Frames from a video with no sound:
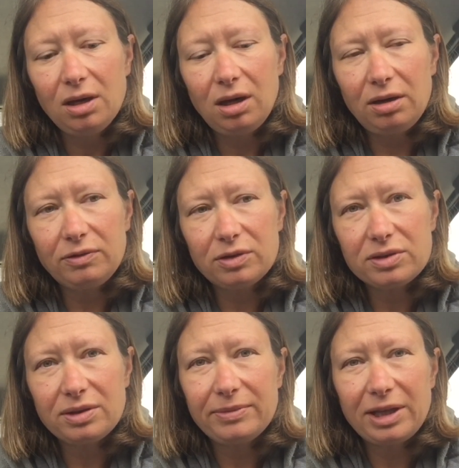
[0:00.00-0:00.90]
I've got
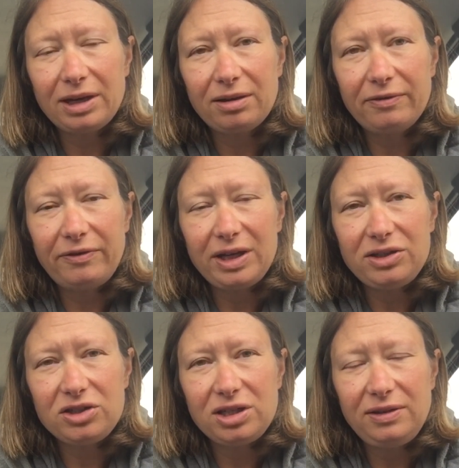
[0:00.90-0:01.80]
some of that
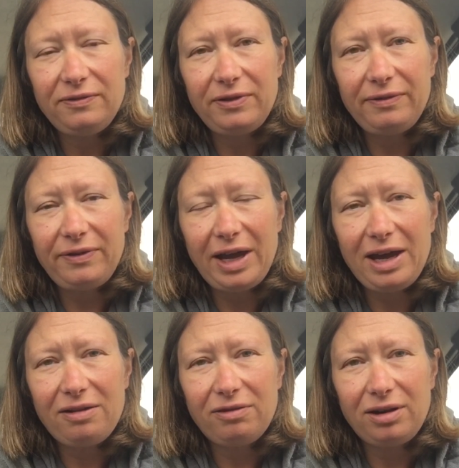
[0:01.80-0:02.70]
veggie
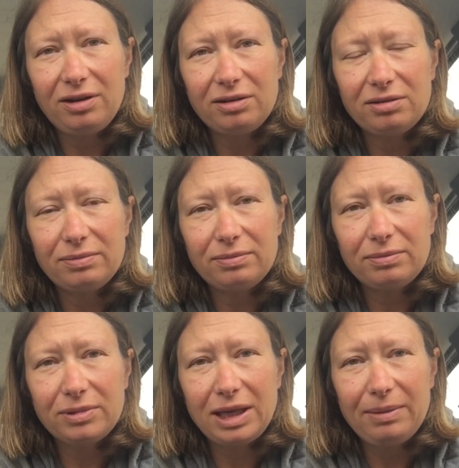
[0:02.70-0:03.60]
vivera
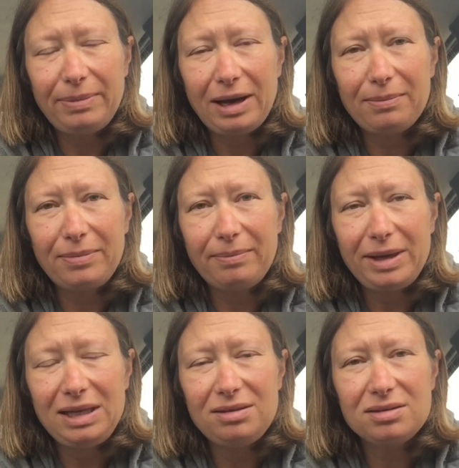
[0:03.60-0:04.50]
kebab
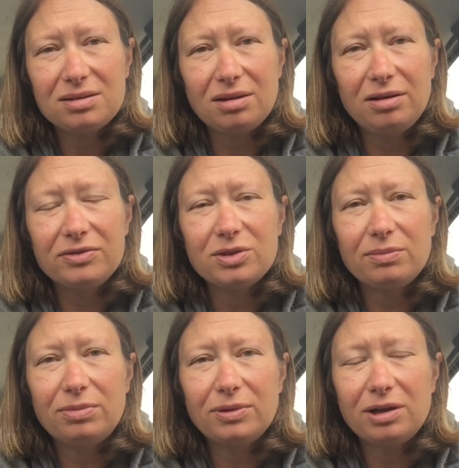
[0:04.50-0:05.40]
meat stuff. So
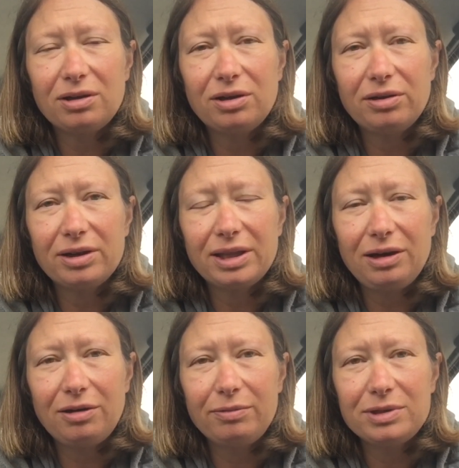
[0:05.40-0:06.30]
I'm going to cook that
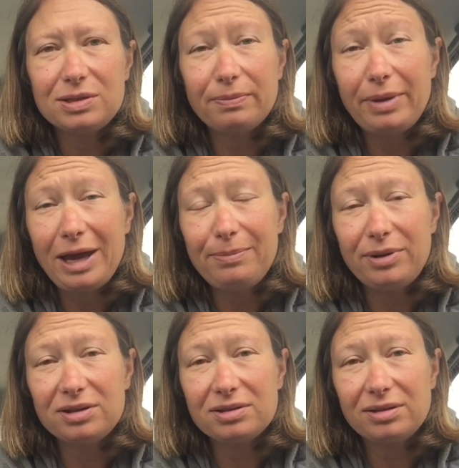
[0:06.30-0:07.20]
up with some
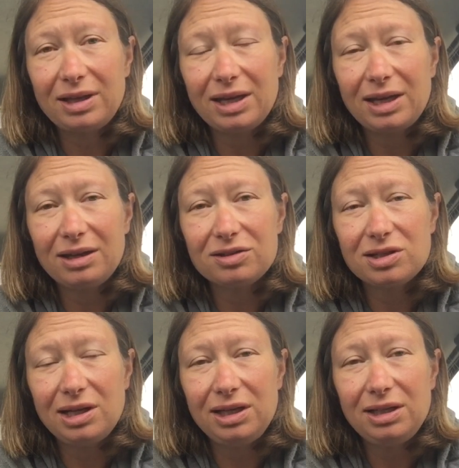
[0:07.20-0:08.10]
peppers, I think,
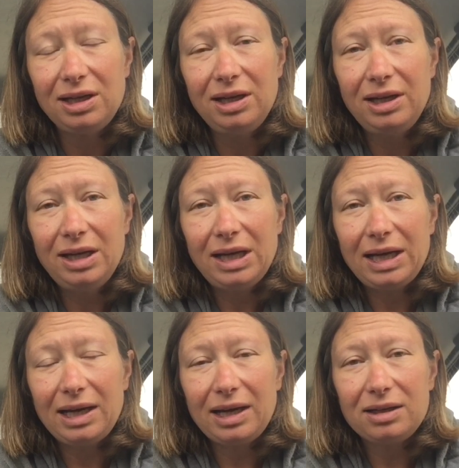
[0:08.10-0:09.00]
actually.
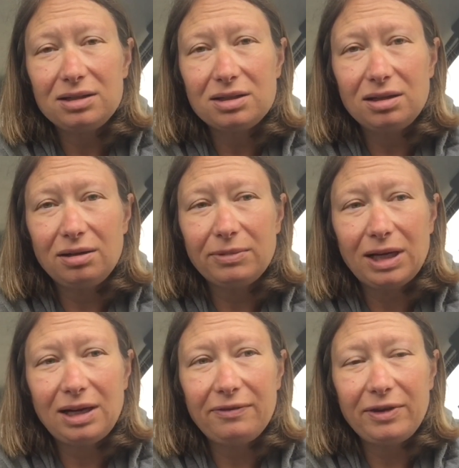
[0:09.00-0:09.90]
And I'm going
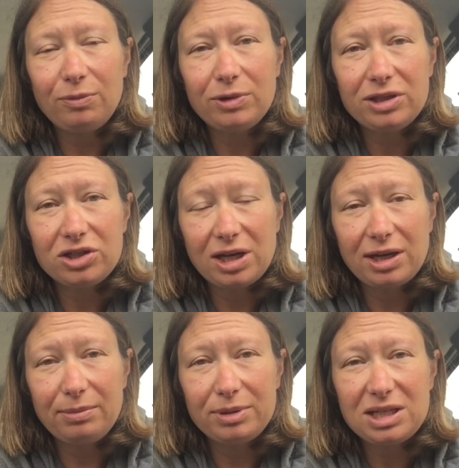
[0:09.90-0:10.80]
to have it with a
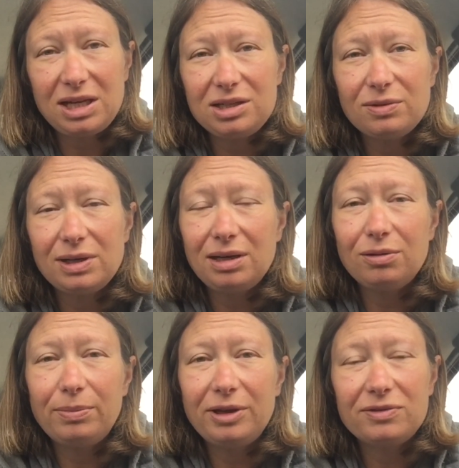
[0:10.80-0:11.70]
jacket potato and a
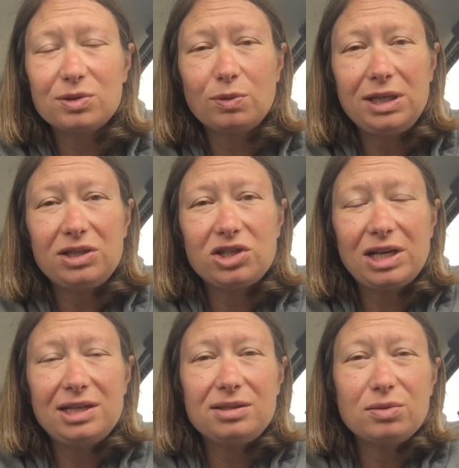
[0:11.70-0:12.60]
little bit of sweet
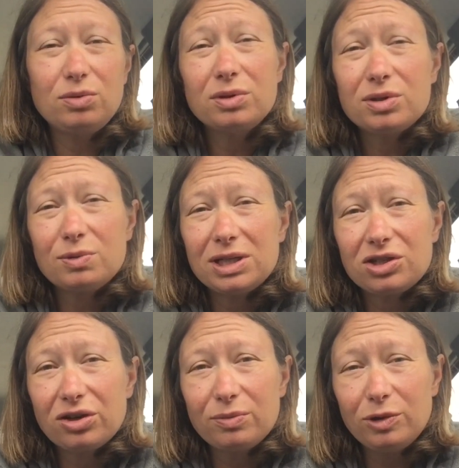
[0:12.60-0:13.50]
chilli sauce, which
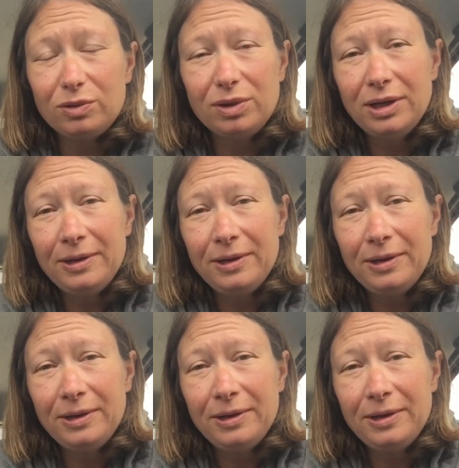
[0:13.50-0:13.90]
I will